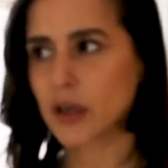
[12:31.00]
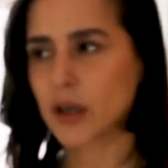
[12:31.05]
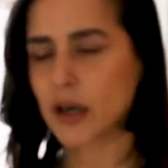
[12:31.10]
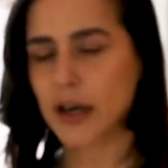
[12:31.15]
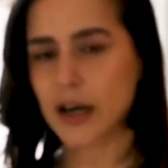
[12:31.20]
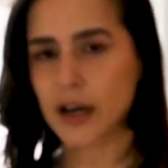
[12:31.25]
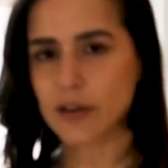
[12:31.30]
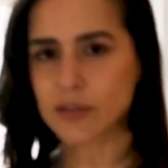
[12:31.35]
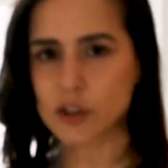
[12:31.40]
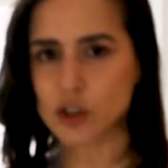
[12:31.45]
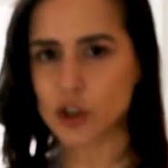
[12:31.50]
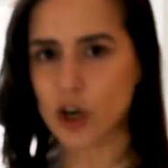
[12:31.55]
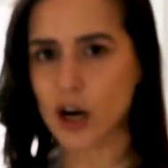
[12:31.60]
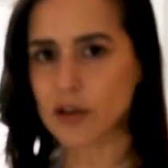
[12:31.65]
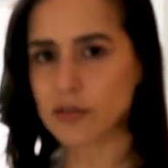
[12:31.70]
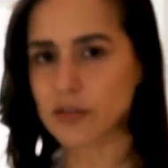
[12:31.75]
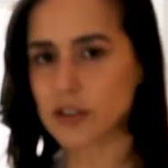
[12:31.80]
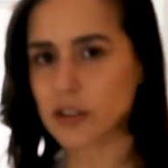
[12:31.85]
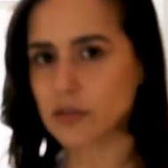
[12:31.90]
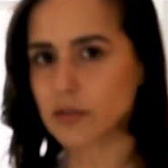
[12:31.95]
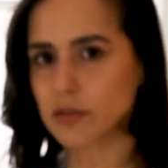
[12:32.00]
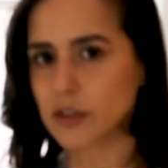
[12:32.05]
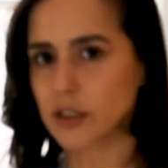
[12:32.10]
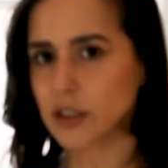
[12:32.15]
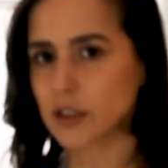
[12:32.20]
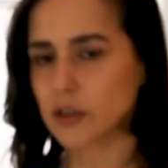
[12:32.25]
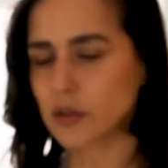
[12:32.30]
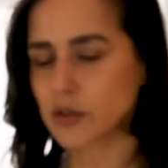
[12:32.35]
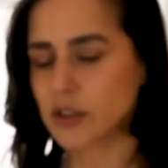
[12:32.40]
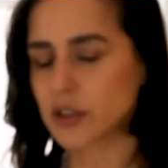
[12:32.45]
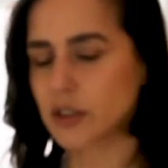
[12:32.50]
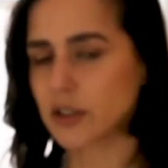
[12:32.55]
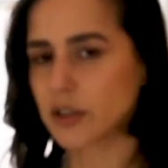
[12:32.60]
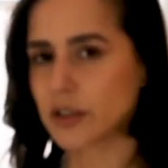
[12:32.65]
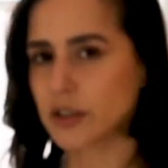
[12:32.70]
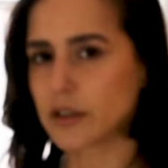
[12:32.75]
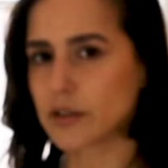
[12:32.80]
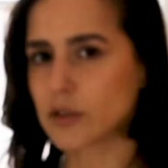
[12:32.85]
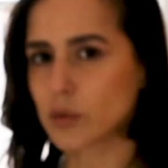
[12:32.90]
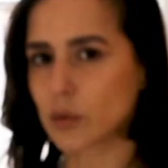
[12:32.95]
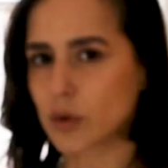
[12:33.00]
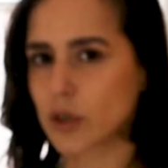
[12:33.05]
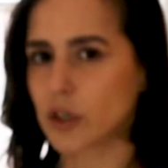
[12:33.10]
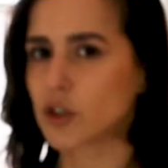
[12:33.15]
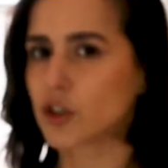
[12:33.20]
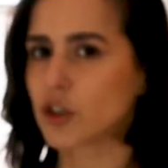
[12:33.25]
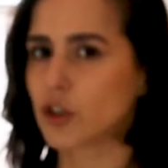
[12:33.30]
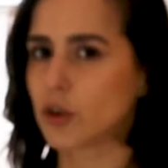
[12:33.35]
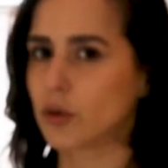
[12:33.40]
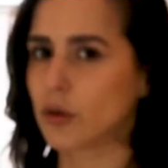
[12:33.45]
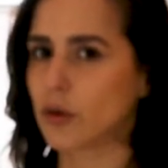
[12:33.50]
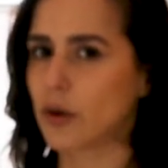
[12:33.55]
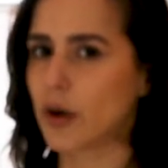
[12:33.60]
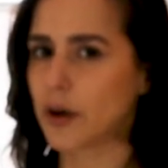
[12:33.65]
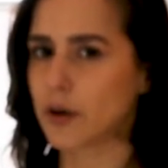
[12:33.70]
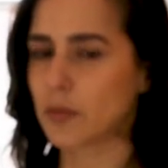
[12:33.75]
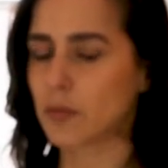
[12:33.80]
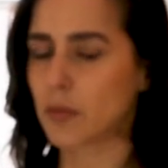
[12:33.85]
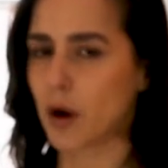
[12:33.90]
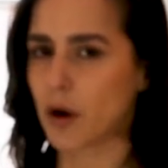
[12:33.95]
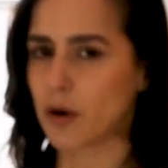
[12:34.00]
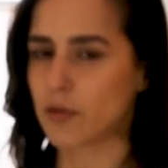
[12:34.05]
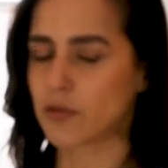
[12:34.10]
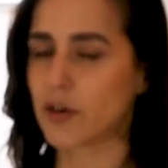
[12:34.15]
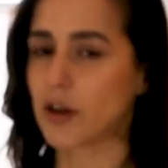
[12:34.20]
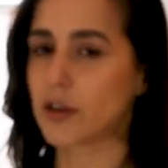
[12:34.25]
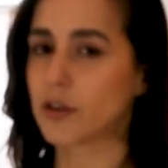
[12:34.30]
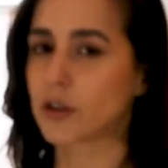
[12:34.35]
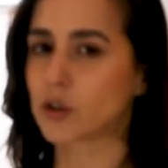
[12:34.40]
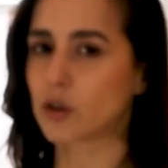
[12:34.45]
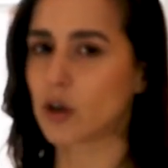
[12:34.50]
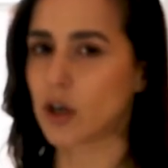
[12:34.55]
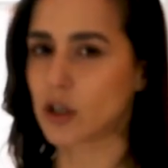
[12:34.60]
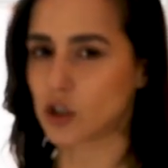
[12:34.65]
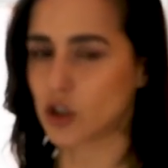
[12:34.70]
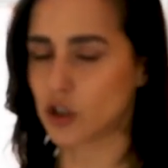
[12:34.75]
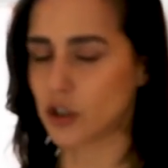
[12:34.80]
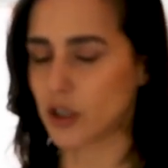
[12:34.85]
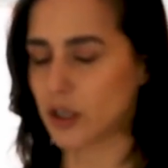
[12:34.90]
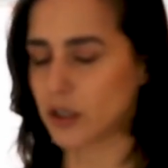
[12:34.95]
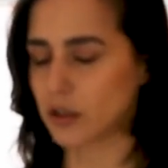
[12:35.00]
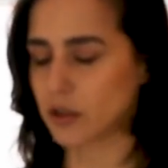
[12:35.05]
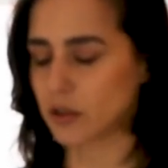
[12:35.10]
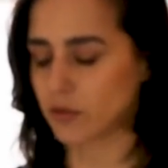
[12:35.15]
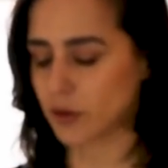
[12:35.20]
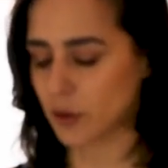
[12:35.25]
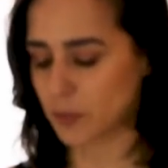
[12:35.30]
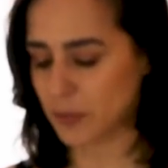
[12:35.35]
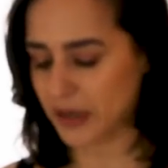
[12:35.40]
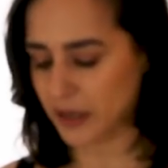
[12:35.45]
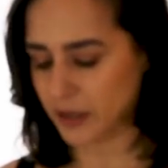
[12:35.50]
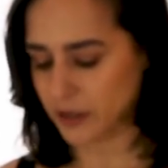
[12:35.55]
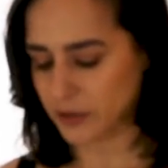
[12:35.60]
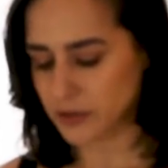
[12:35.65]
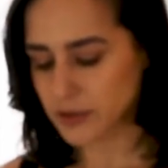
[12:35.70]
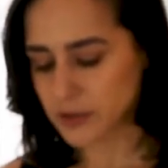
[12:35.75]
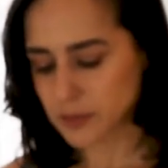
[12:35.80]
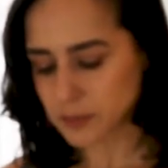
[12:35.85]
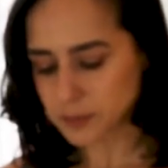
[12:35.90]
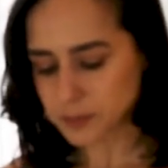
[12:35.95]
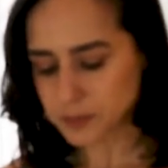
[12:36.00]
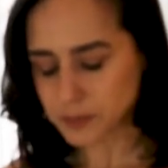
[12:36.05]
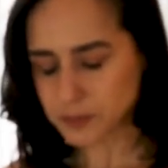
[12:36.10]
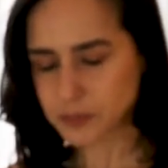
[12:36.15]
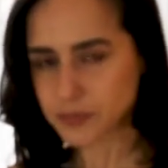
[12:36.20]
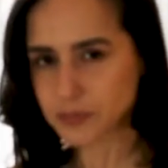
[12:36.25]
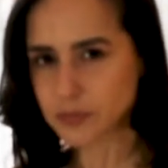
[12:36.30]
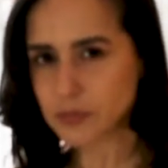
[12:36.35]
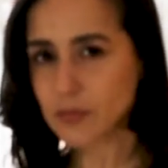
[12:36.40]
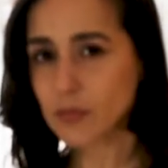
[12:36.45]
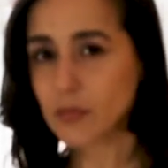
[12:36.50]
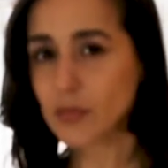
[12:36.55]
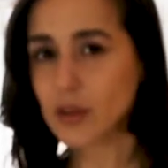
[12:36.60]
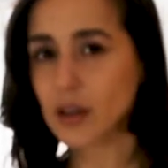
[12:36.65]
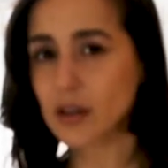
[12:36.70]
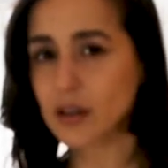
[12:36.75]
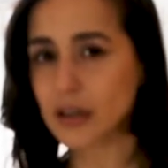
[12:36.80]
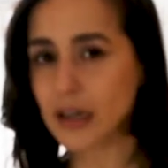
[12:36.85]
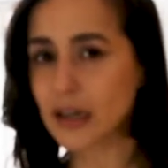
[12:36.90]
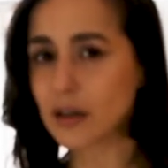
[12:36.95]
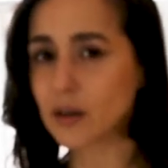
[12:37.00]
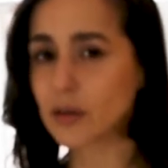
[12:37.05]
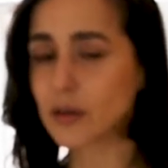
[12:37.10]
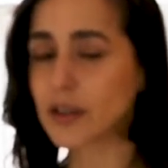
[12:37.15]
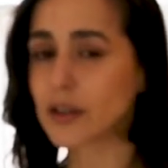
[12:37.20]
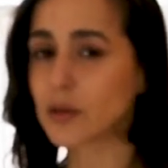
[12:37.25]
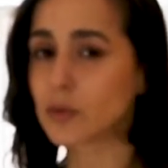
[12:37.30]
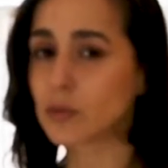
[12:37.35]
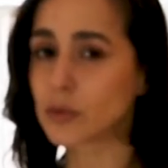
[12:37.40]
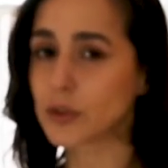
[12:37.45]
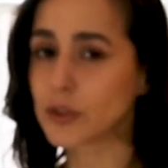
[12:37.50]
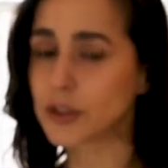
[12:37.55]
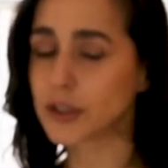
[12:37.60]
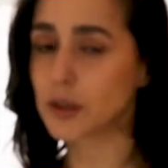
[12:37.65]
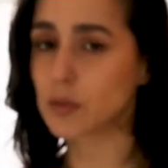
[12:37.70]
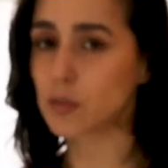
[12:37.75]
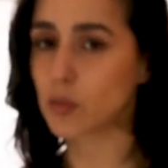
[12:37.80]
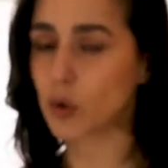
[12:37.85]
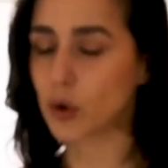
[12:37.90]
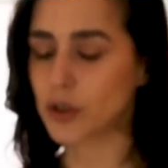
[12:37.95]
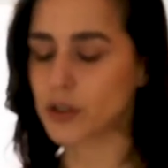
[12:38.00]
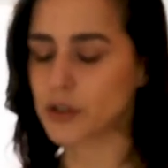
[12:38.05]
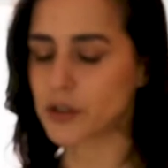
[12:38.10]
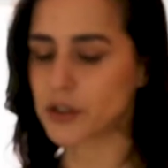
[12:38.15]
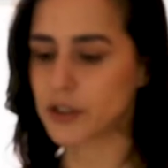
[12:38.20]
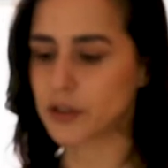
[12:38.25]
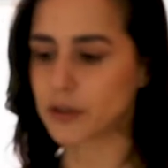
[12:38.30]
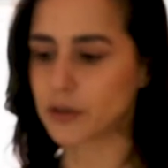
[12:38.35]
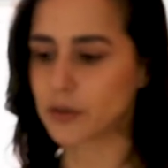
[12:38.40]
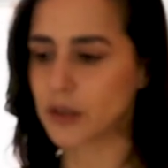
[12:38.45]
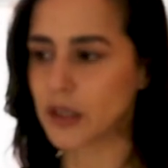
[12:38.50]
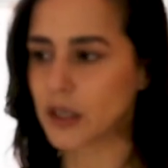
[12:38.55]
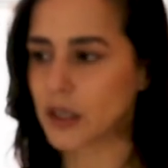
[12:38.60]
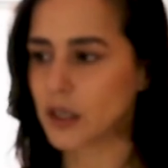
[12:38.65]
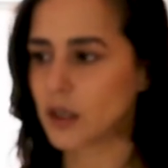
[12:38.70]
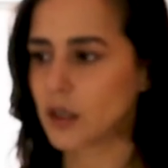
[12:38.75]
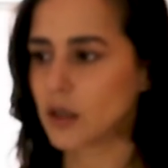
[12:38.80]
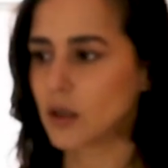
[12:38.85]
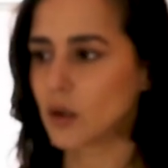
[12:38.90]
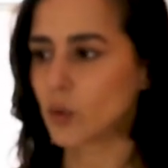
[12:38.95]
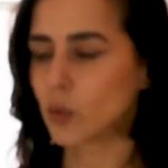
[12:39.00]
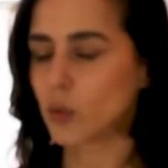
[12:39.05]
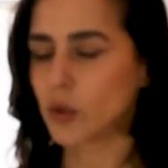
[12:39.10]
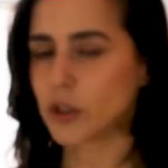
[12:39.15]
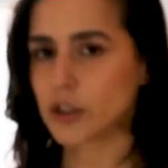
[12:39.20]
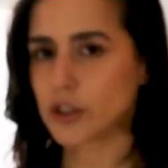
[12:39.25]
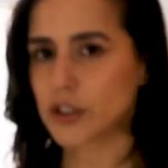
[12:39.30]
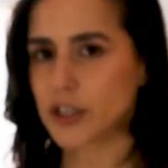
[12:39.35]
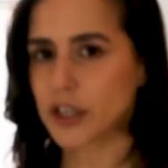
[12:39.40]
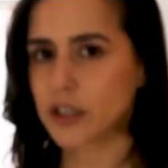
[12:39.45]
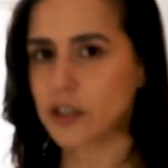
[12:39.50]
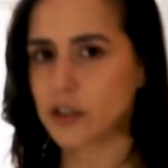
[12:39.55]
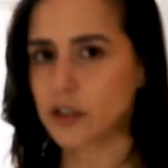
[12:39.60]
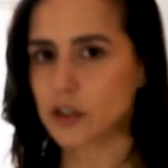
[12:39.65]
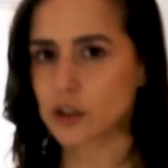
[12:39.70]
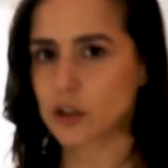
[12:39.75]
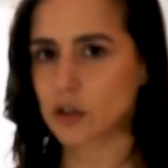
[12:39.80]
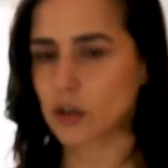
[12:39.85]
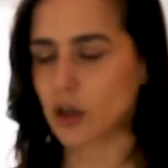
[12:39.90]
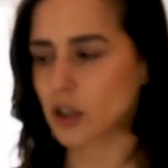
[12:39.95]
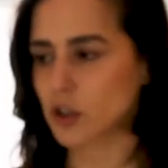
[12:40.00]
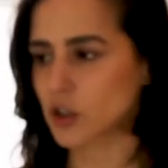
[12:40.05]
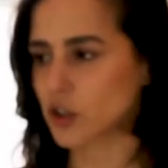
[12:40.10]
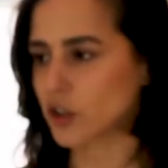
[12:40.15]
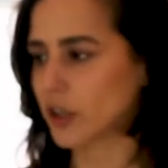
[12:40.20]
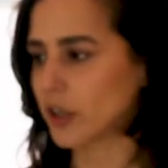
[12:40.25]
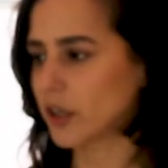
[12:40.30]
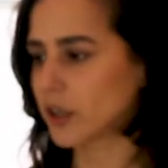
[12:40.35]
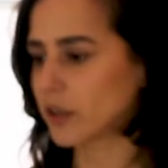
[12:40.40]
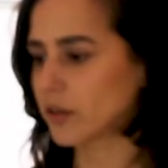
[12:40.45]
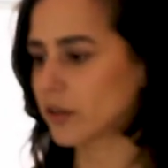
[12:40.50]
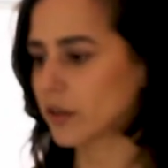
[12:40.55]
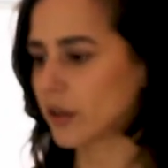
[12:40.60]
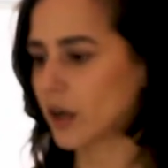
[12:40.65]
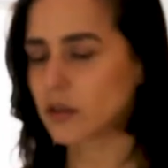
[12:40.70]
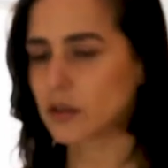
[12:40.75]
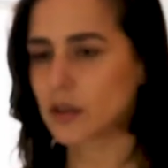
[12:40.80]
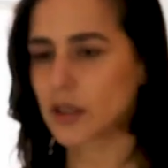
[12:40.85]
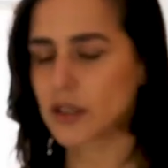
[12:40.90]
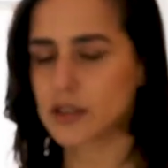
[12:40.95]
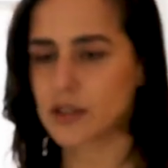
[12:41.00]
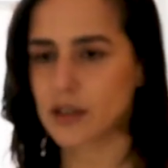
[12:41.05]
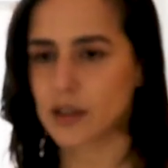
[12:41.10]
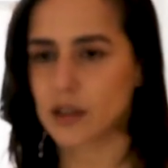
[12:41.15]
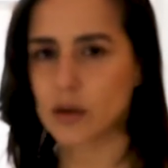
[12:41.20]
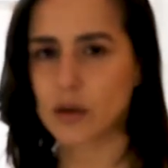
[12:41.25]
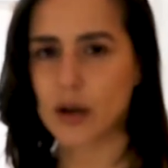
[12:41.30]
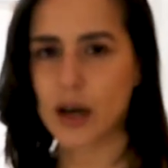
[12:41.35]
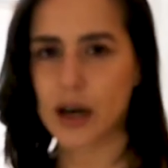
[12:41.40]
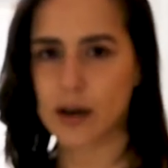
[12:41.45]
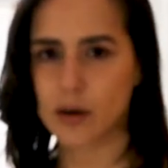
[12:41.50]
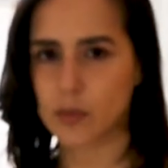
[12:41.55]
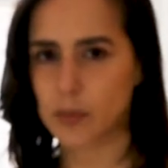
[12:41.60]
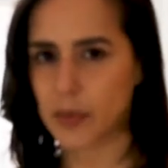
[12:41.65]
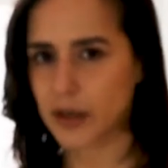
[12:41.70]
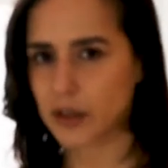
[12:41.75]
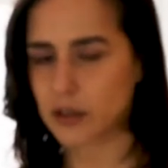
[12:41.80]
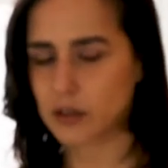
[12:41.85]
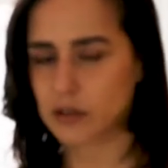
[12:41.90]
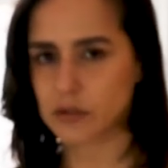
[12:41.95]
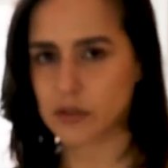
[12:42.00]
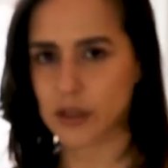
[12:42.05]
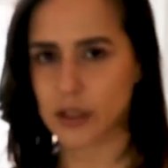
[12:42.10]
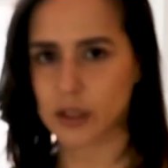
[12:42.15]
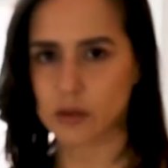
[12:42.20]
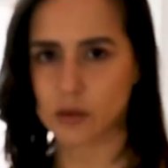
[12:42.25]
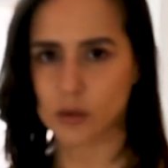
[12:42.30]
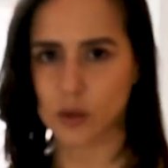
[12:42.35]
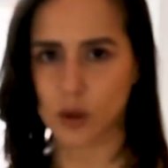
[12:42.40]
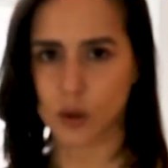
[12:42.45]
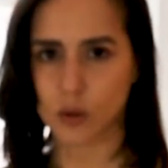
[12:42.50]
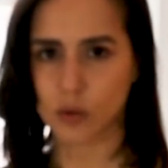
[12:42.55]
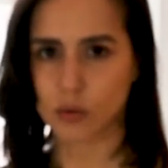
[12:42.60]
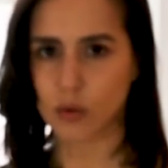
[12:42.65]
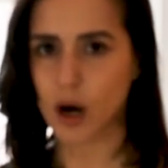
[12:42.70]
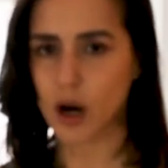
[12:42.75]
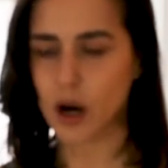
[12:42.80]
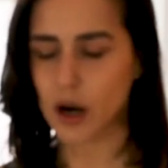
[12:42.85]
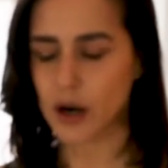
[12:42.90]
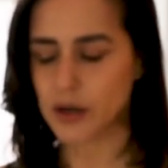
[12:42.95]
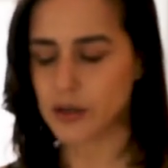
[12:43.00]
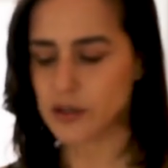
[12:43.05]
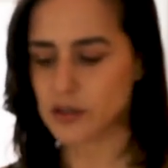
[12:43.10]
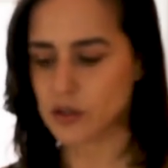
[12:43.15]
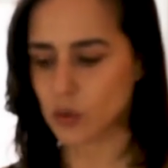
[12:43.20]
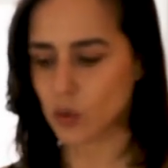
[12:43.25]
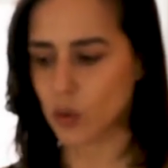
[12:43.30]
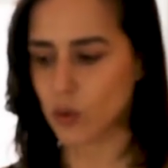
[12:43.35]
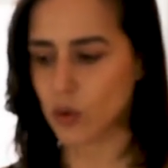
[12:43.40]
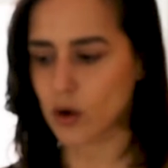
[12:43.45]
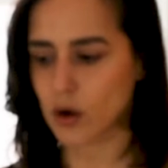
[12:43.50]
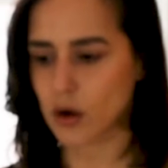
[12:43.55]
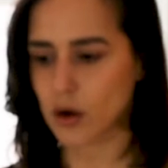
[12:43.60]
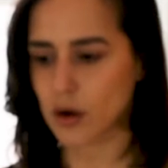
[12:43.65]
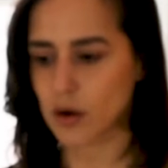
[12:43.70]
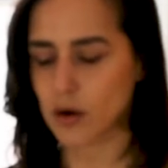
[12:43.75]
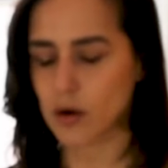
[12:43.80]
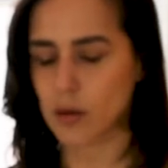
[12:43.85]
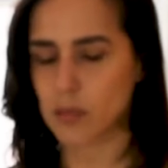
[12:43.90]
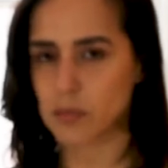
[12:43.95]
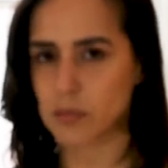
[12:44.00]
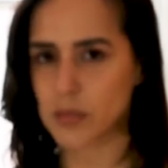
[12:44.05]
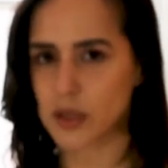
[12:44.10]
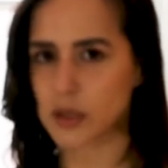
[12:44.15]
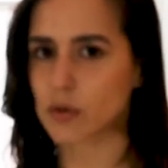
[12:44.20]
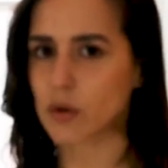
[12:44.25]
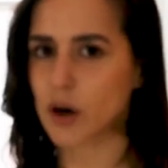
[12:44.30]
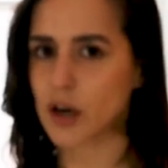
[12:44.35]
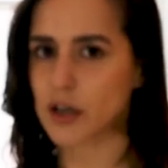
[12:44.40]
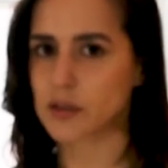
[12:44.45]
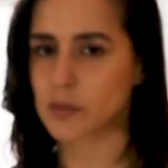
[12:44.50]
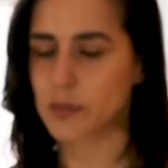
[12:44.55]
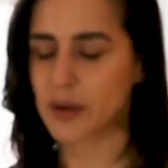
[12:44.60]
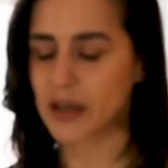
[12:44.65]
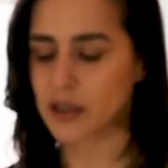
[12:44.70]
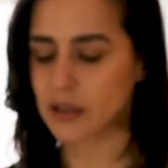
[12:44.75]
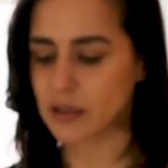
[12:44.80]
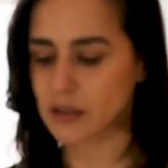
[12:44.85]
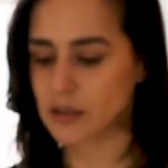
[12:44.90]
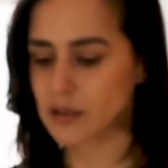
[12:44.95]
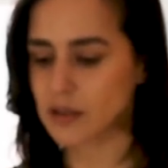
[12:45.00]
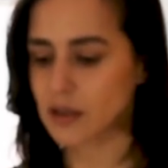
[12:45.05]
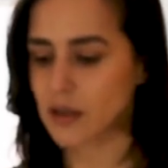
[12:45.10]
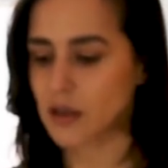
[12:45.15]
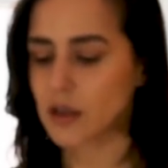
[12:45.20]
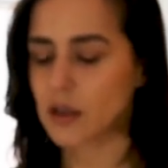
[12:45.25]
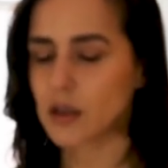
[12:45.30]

I have a drafting video series where I show you how to modify the crotch length of your pants. Now, really important too, when you're taking your crotch length, let's say you had a pair of like low rise or mid rise pants,